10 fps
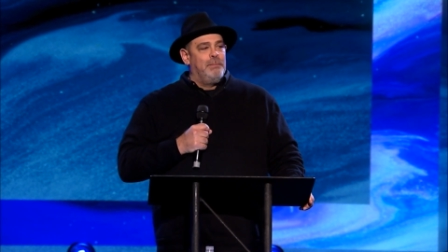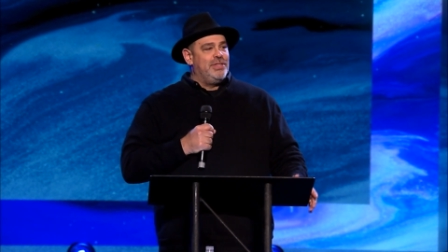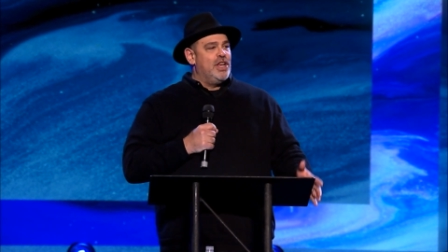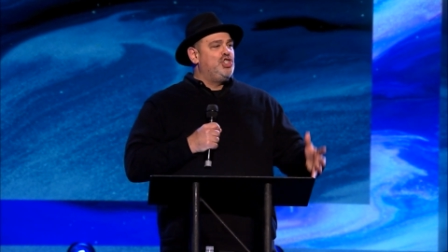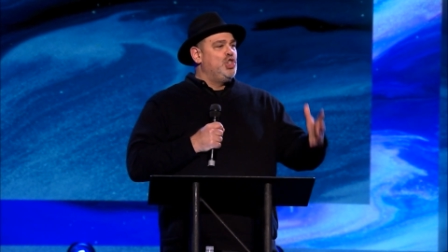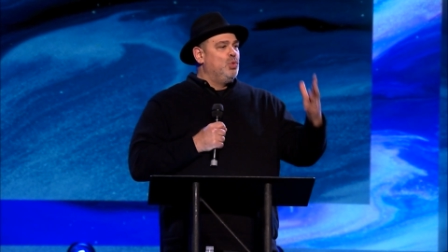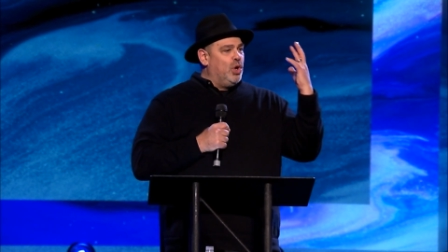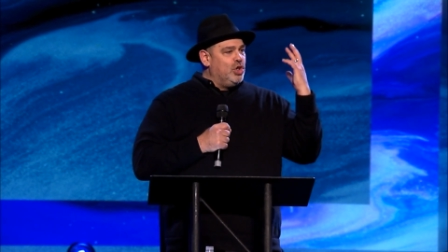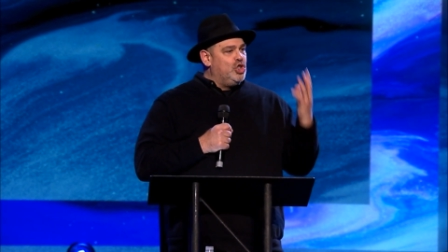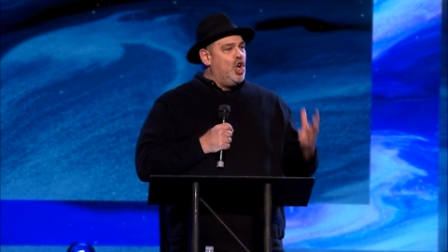but that you
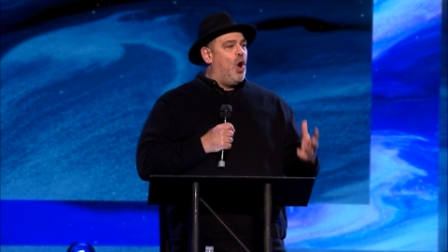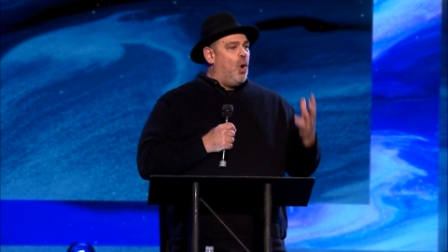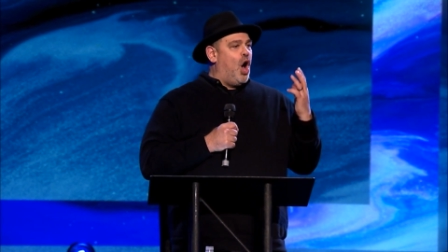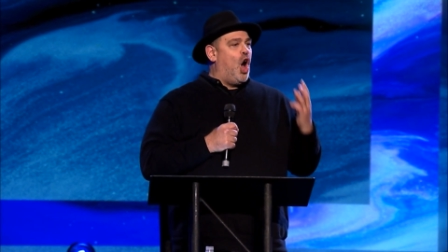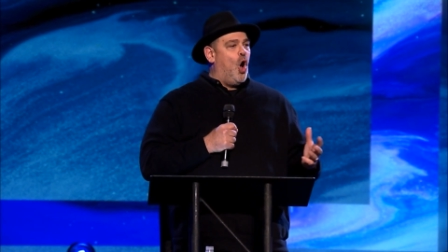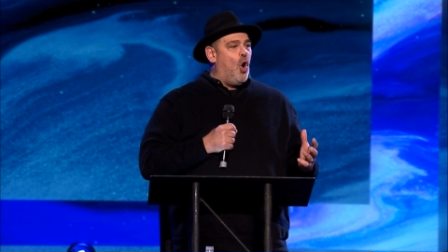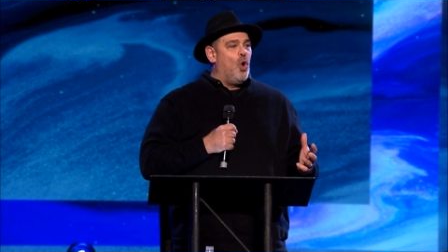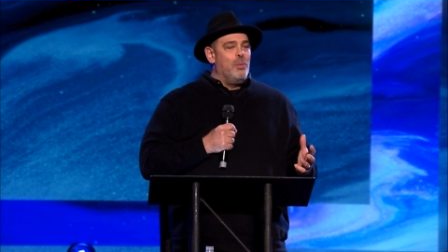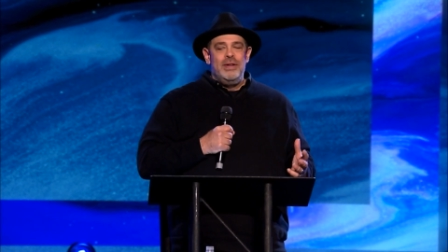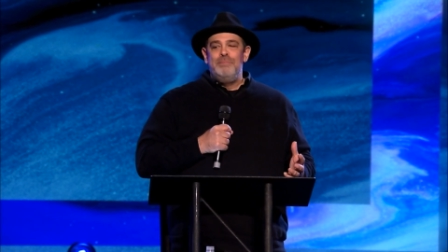will go
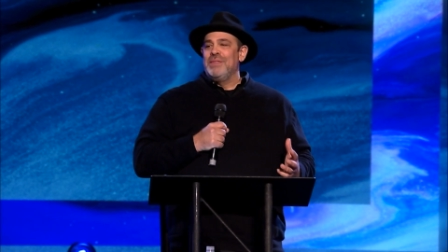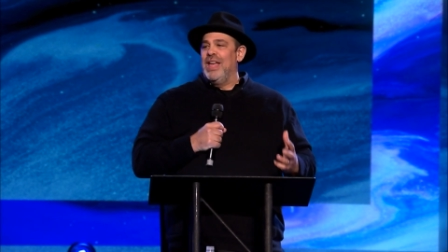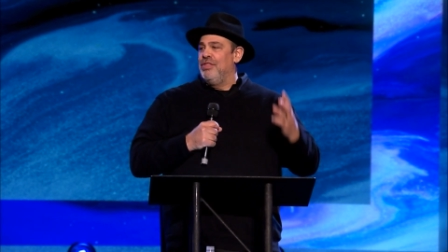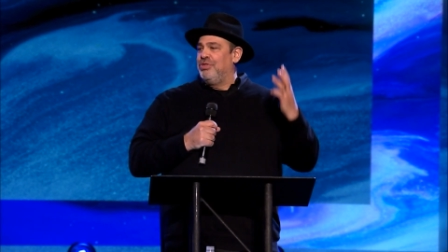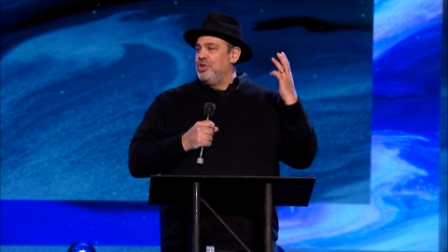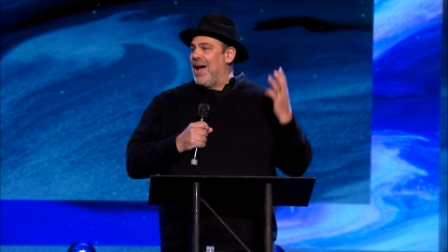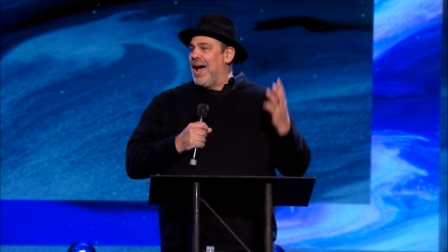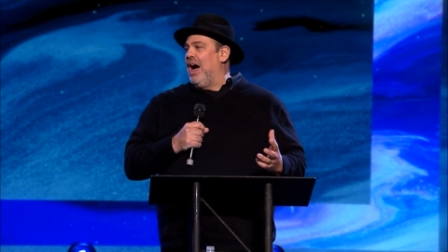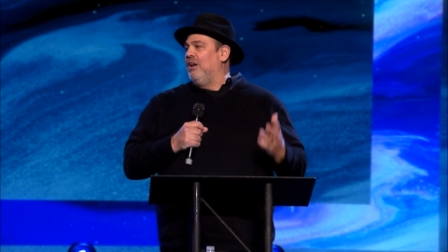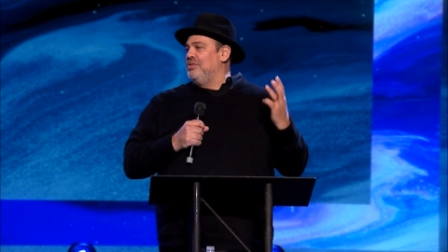home and
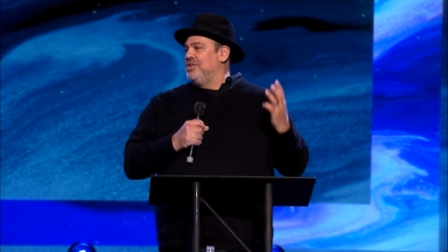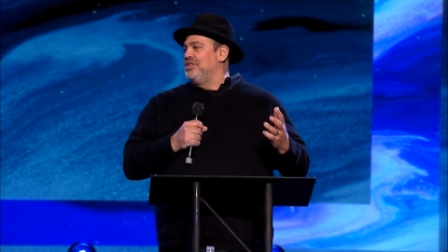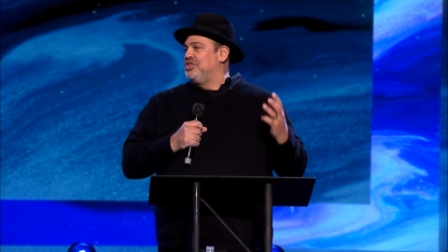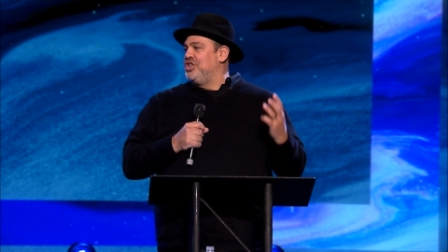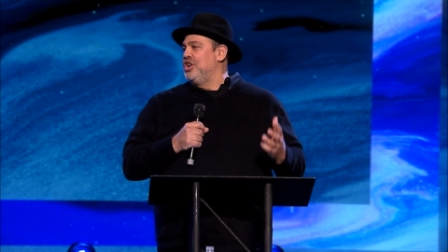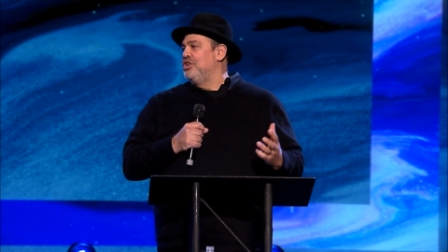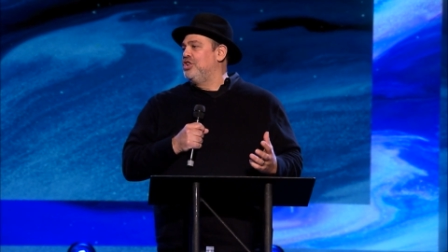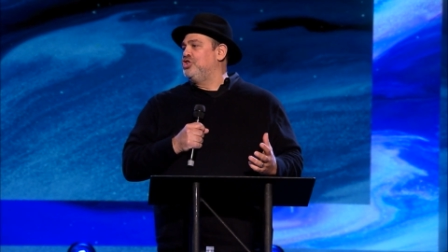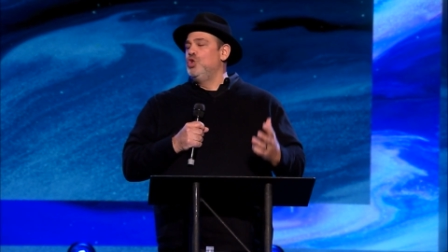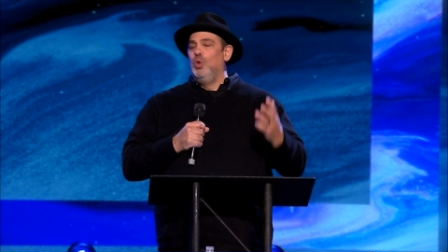throughout this year
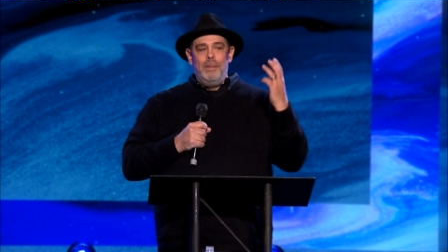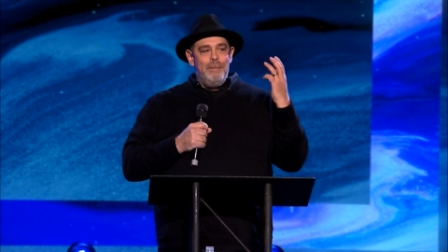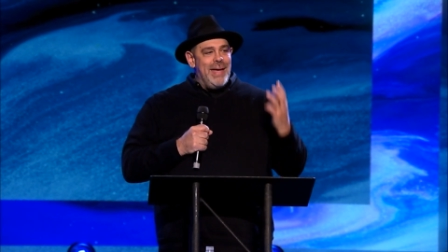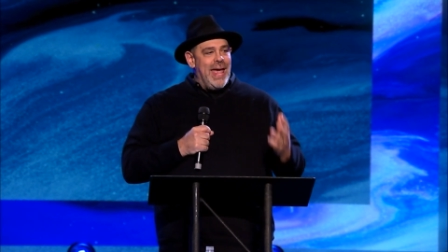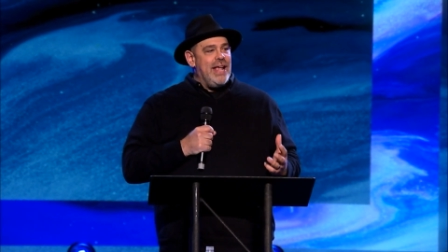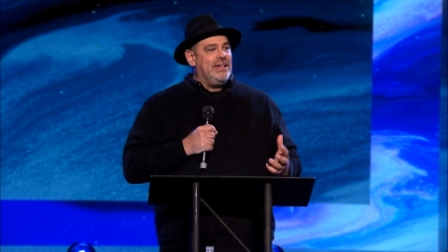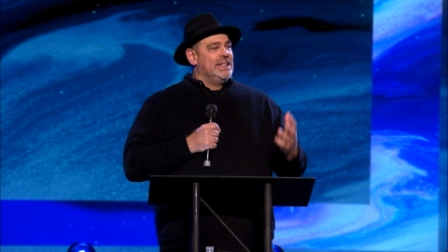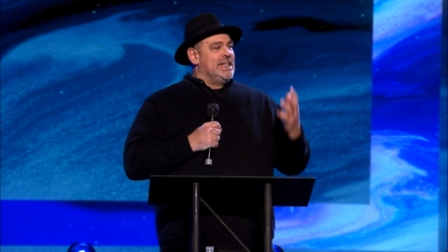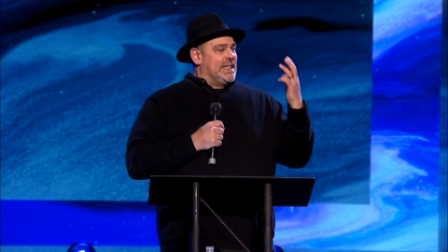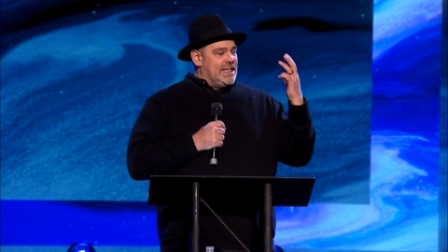that you will make
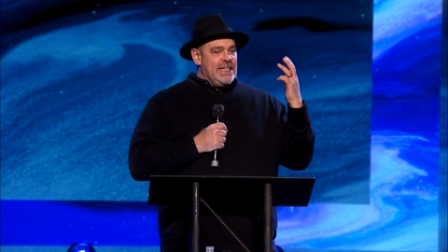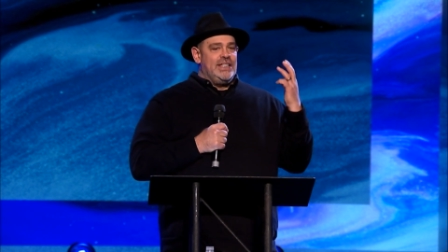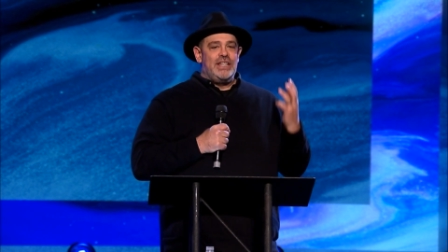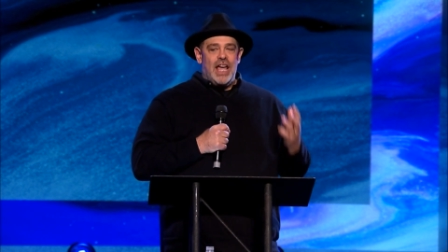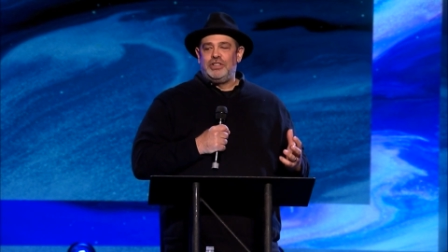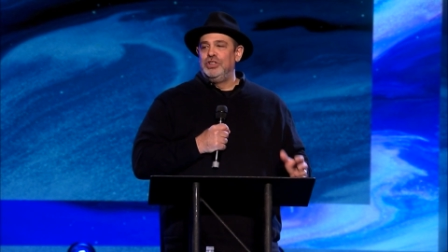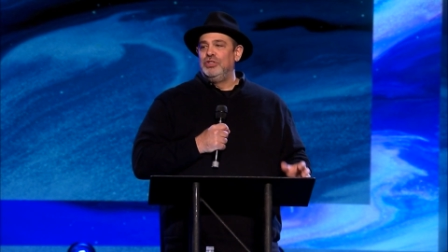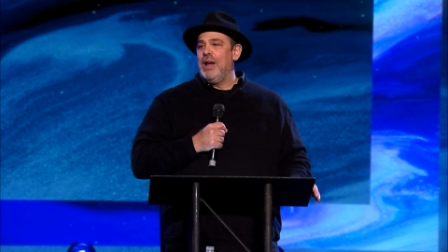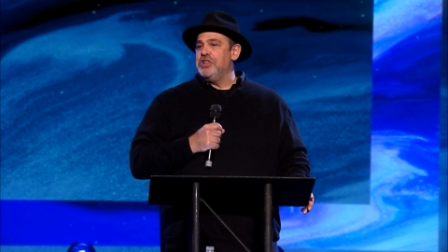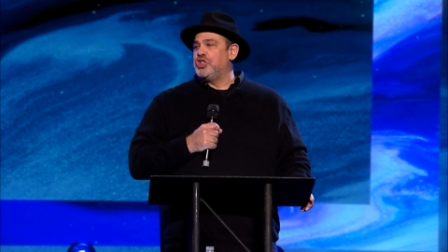these
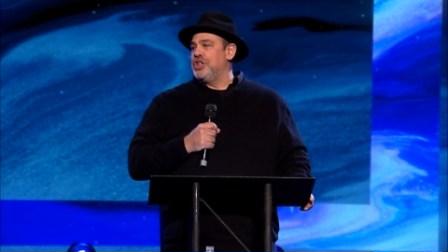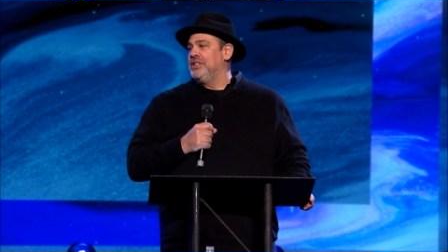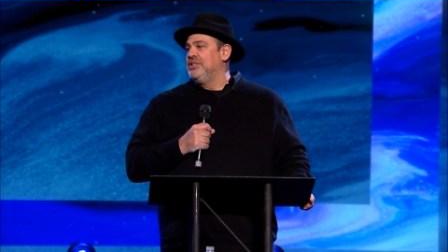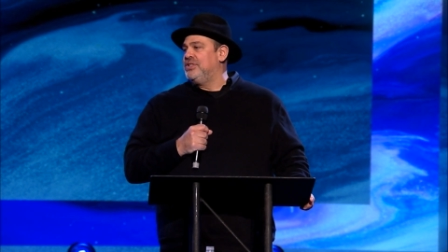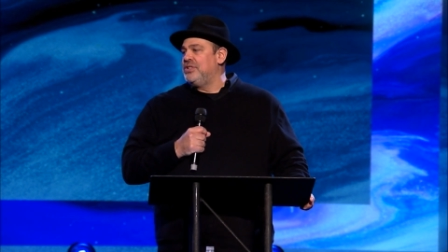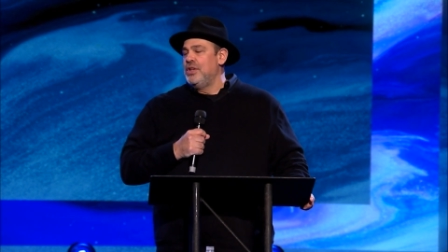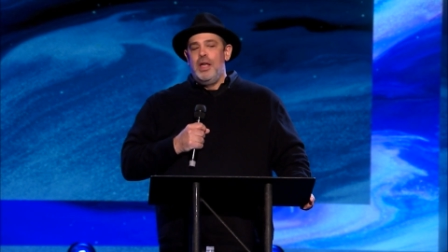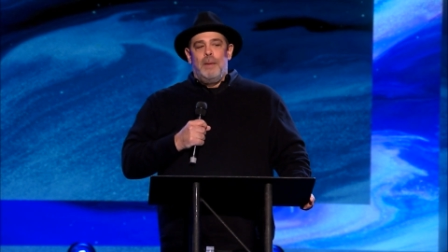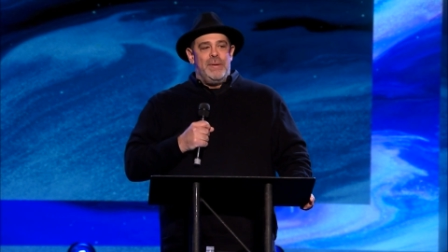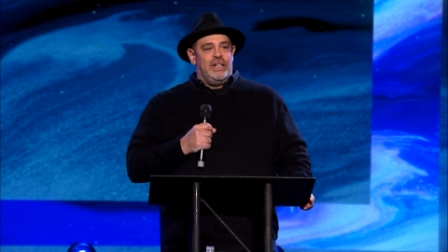declarations
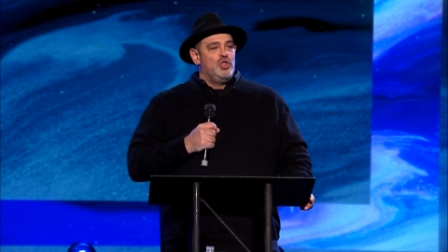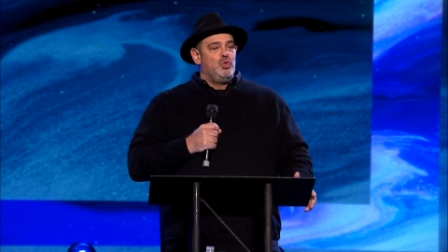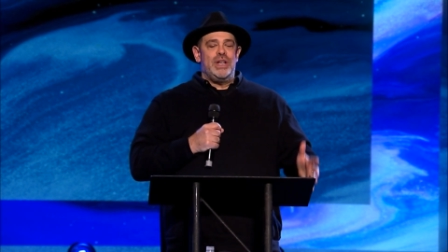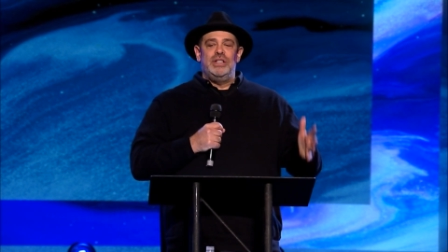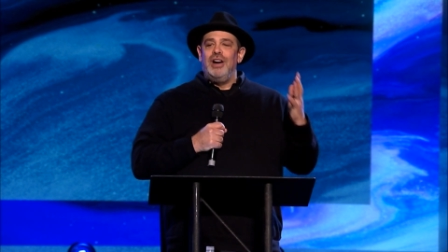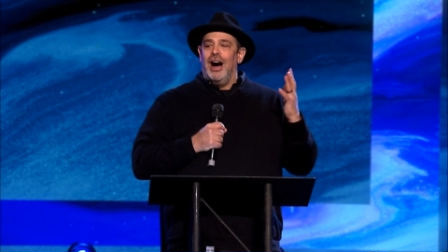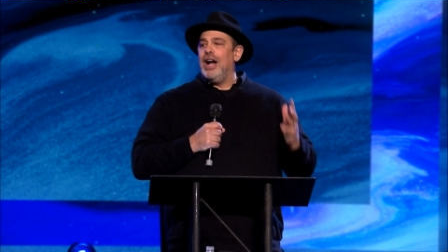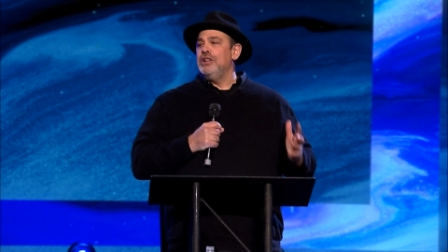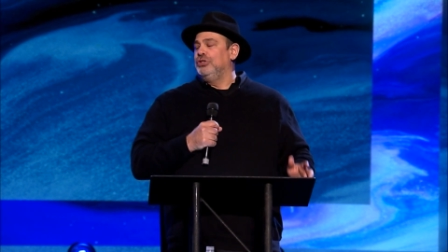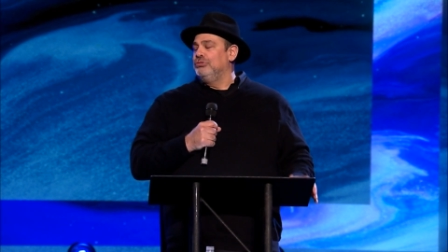because when
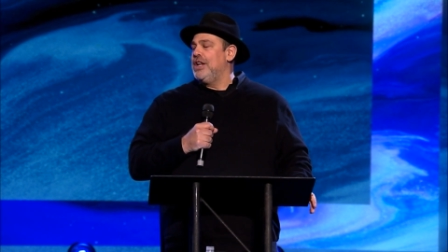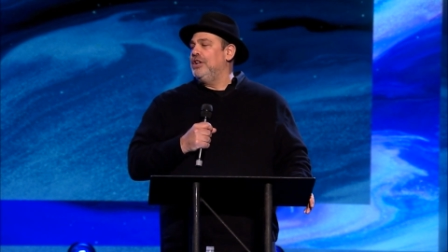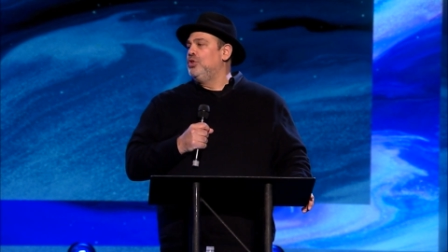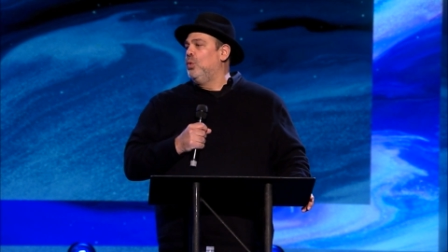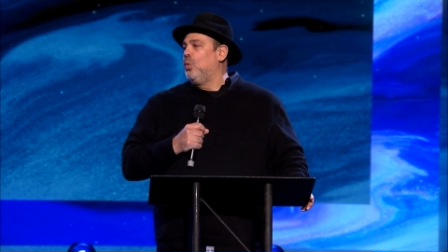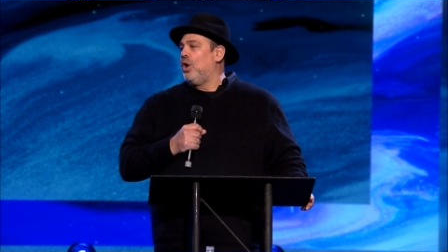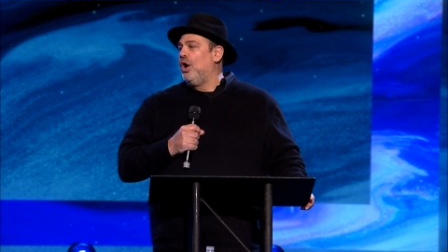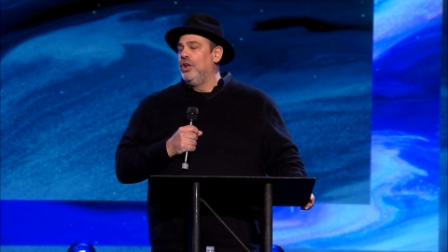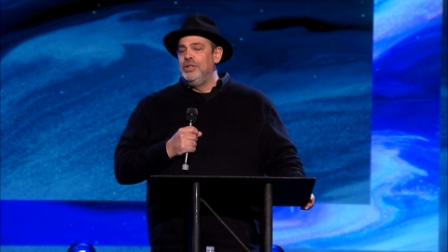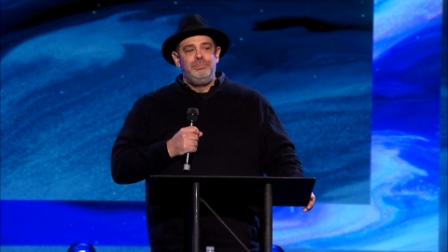God created the
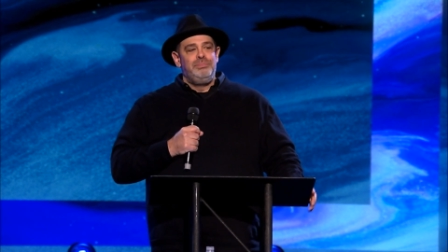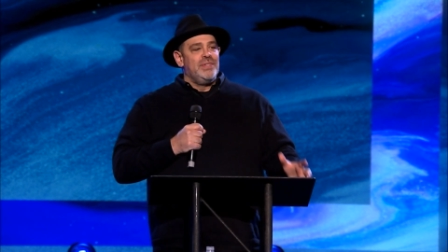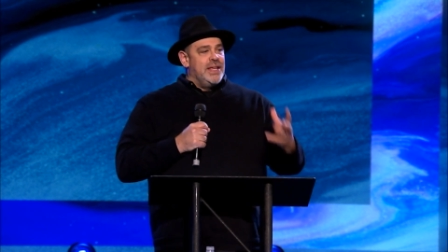world,